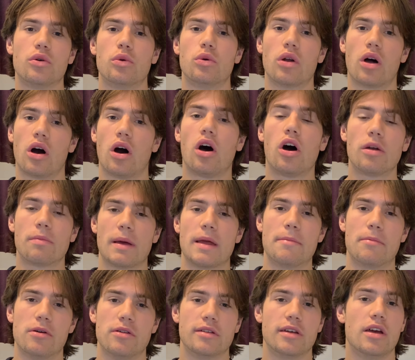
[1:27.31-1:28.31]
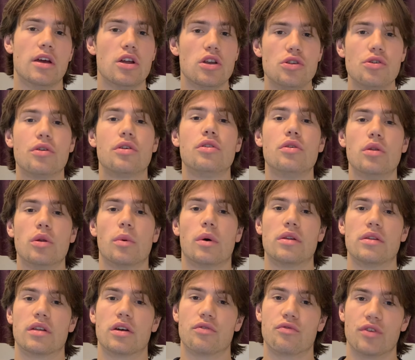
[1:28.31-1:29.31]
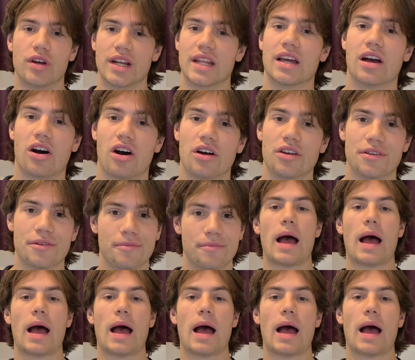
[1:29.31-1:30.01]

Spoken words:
all the hard papers, you can do the ones that are really hard.